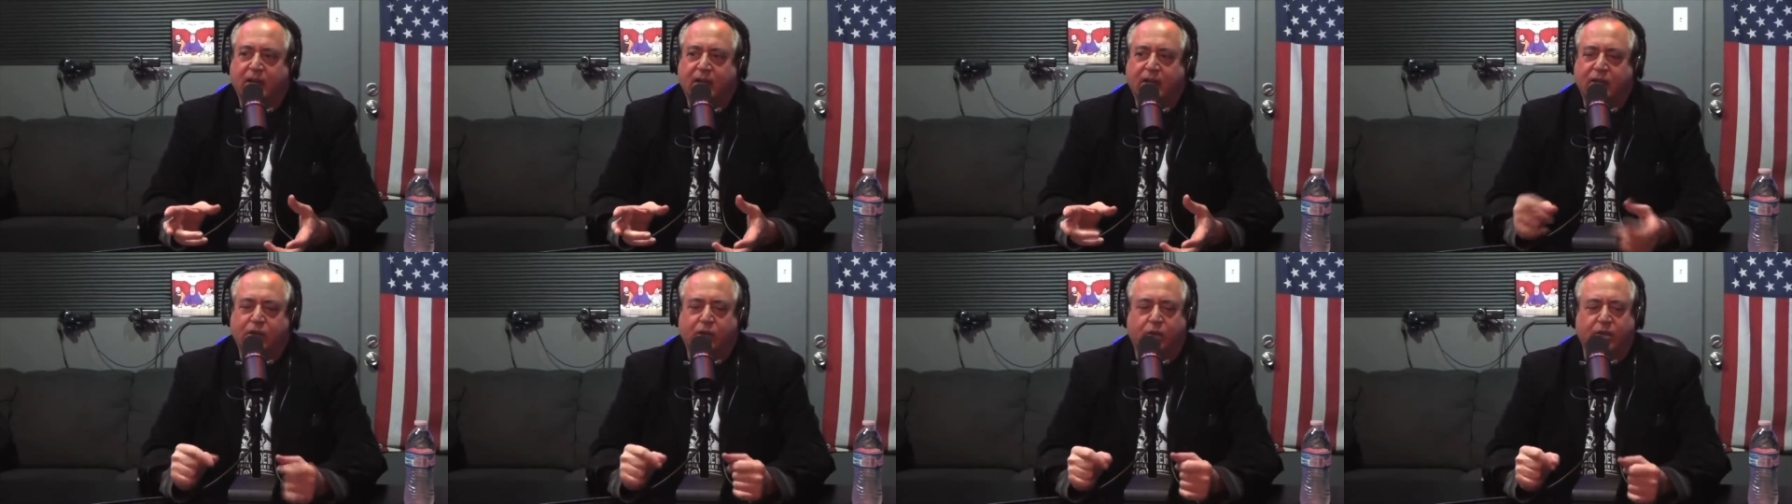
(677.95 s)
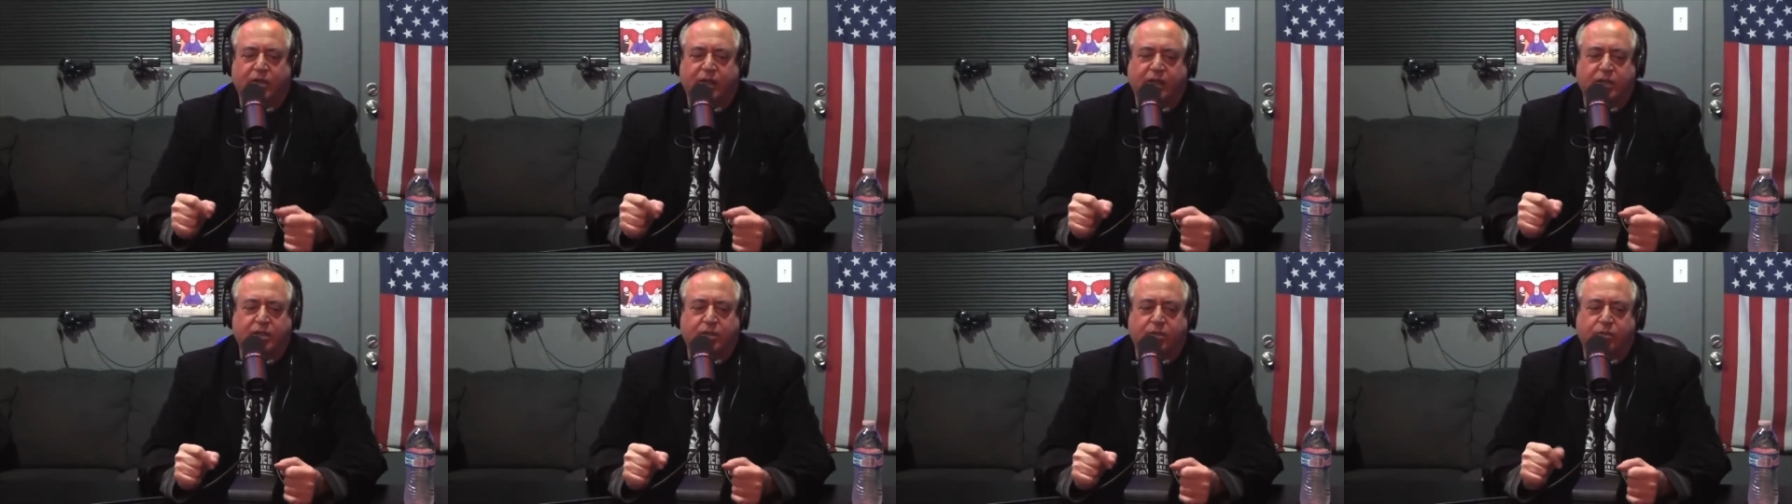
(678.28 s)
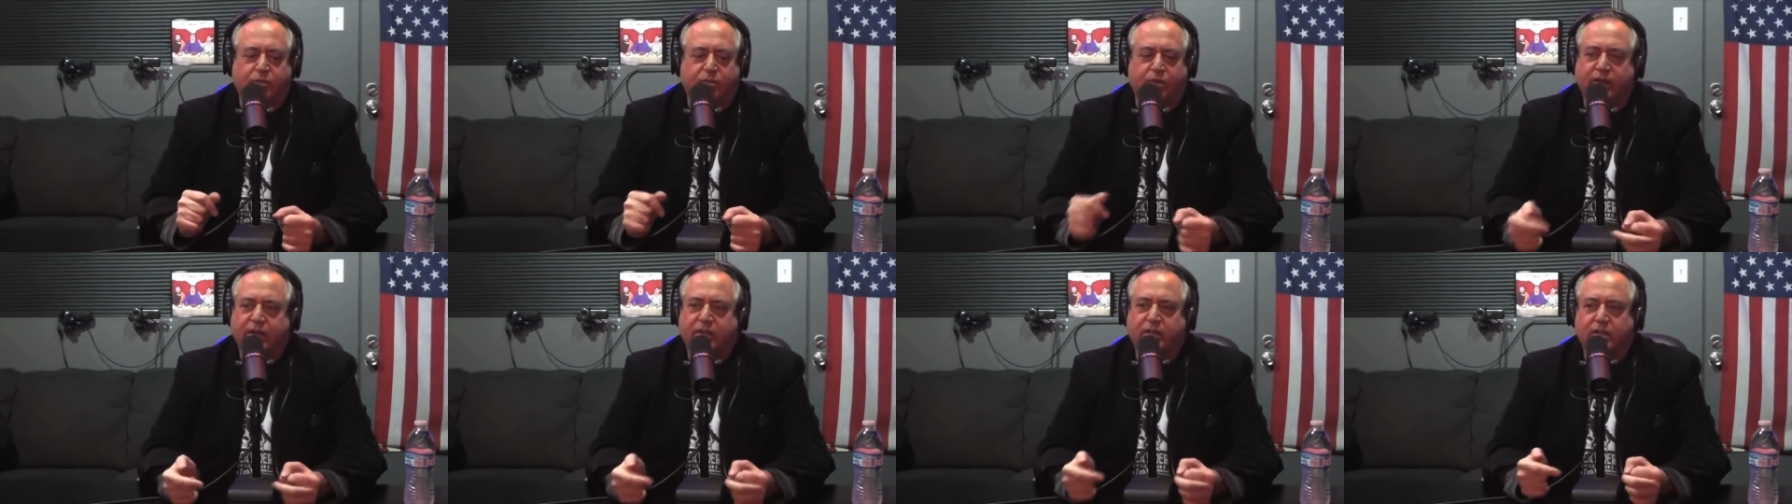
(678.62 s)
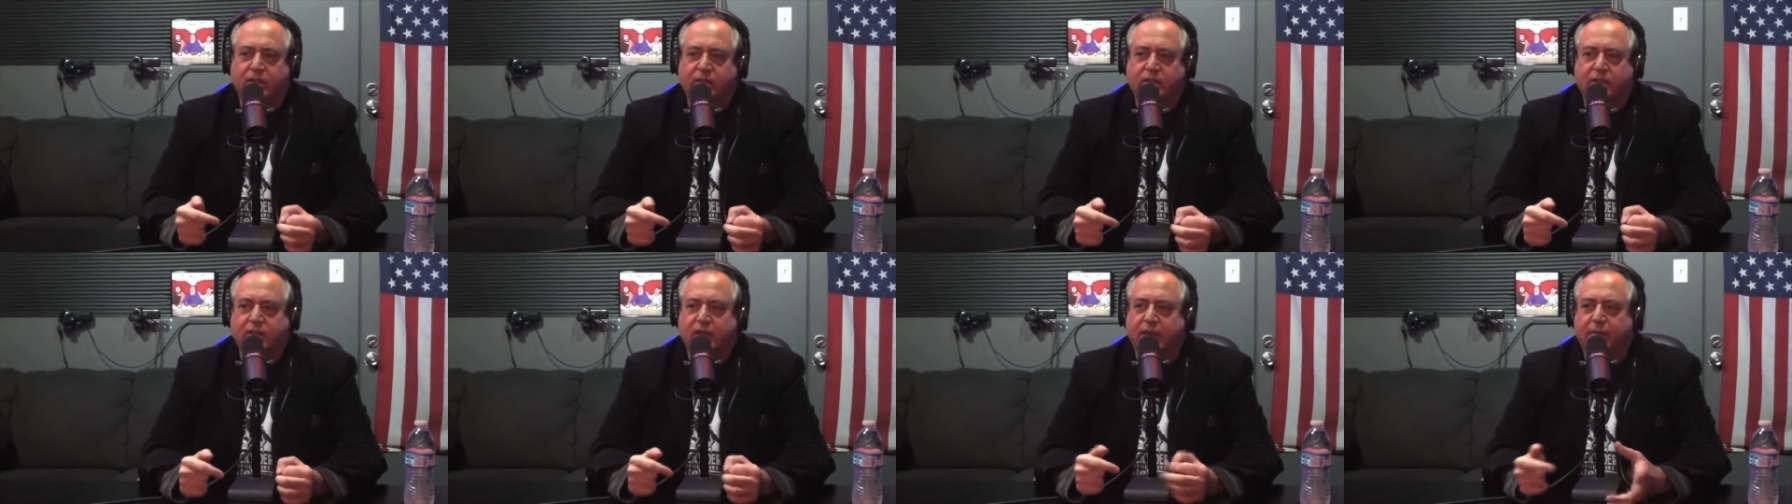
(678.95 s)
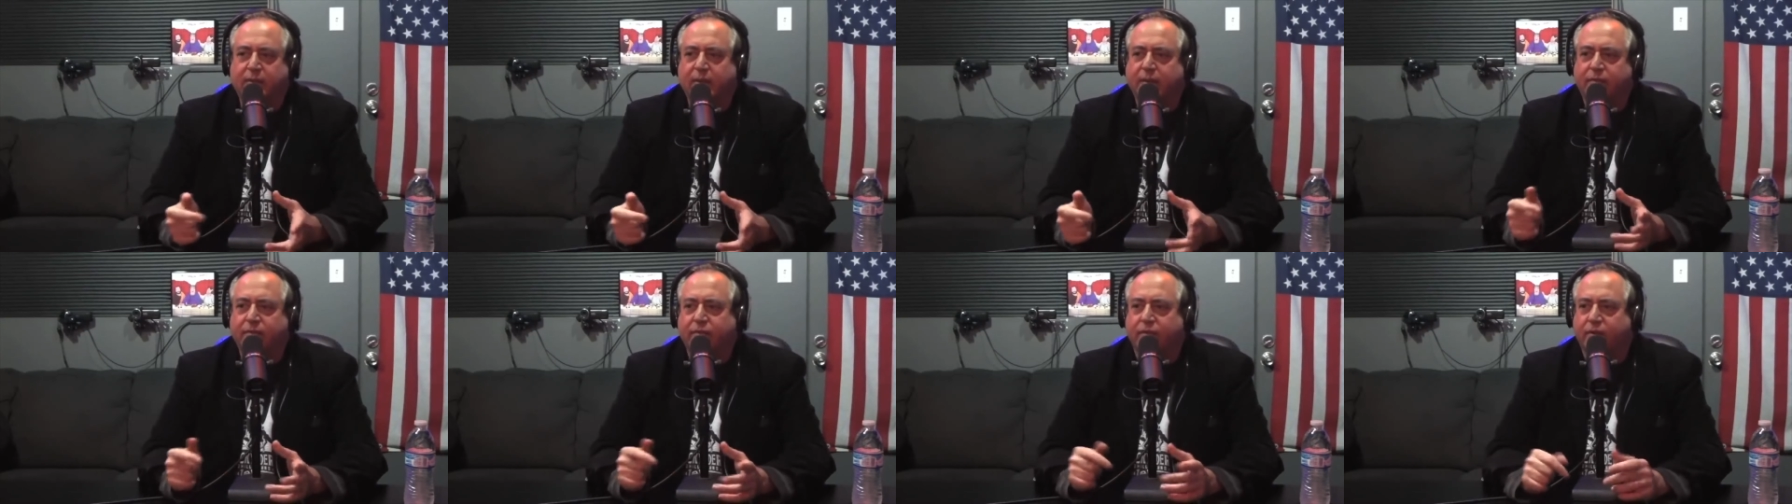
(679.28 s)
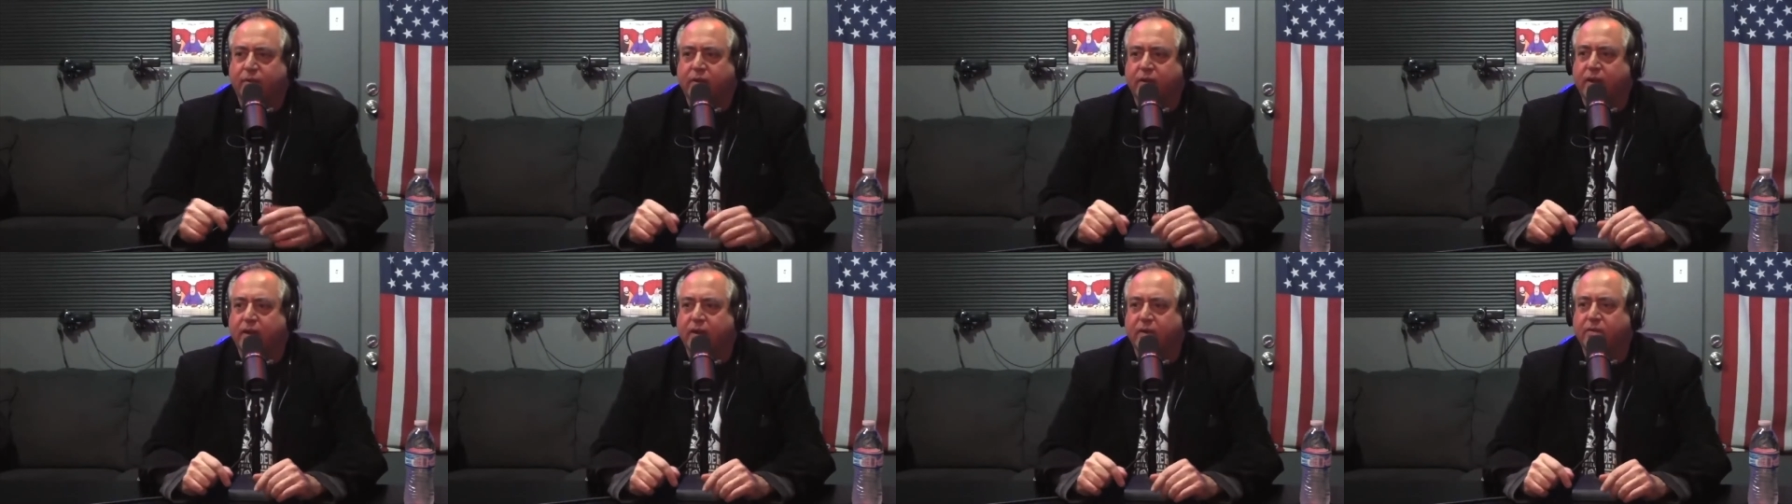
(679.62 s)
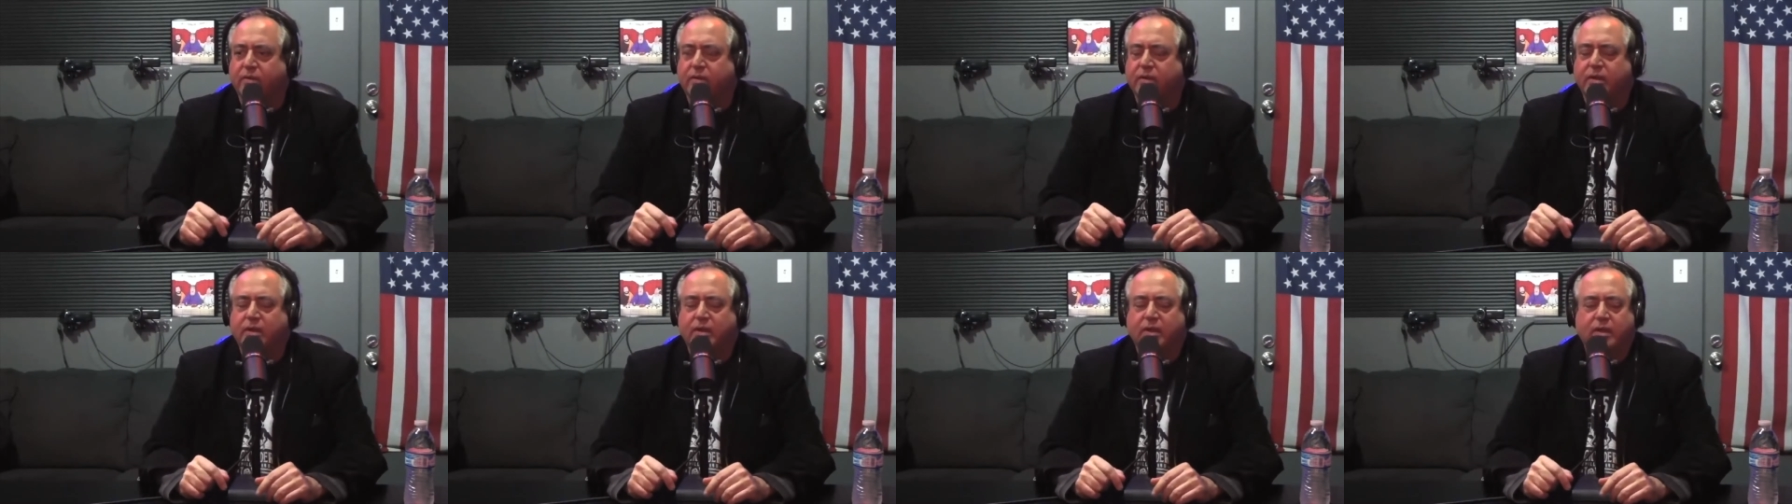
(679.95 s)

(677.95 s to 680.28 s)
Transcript: you go, oh, that's a racist MFer, you know.